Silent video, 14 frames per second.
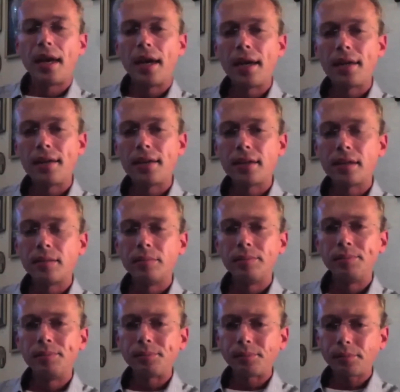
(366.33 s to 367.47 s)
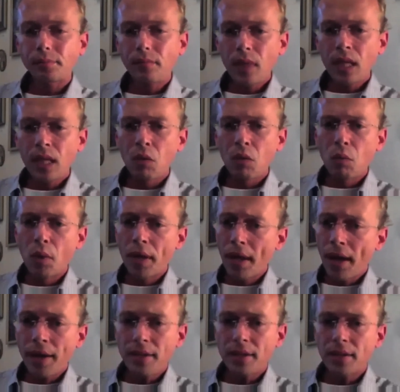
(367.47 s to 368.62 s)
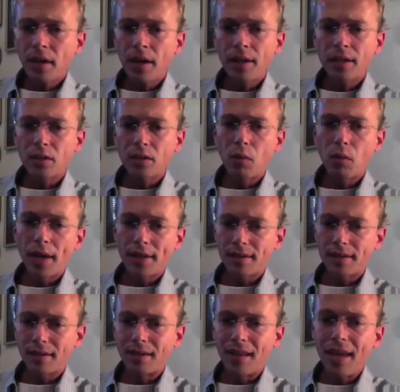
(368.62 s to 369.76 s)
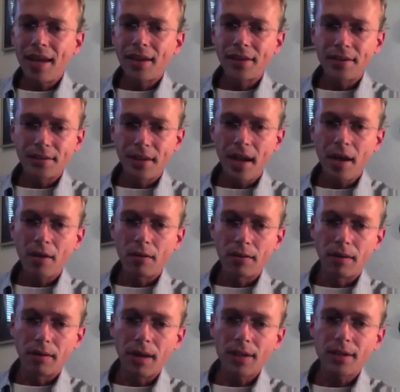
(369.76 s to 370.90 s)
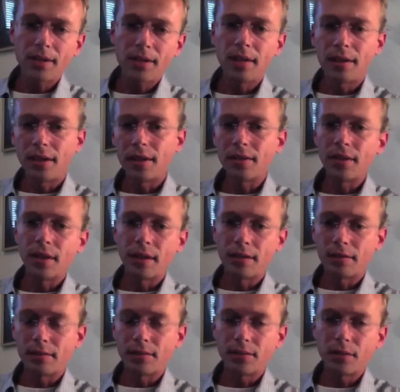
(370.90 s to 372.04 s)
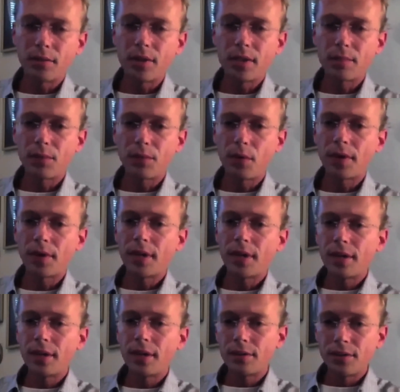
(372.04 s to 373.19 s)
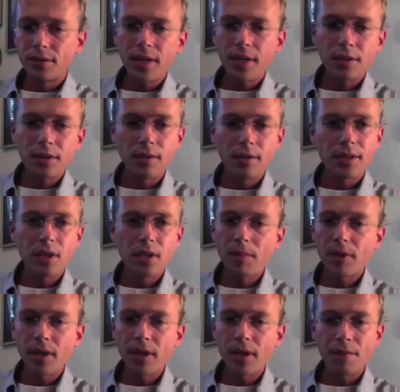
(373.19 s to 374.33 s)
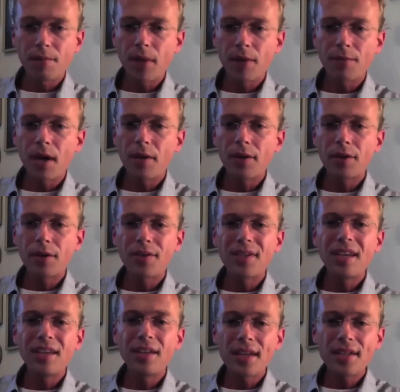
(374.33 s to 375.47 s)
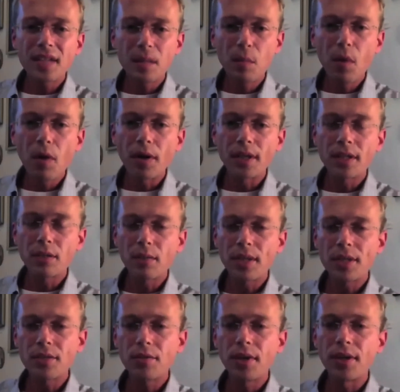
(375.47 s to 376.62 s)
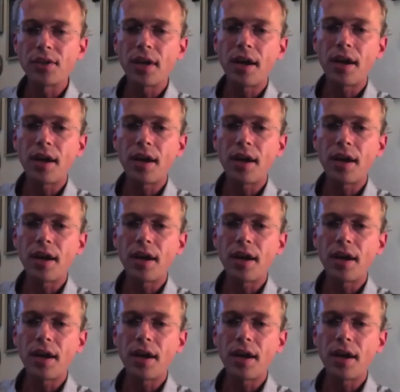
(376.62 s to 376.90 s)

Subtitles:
And when I started quite late now, last year and 2 years before, to dig into this topic, I found out nearly nothing more. It's quite strange.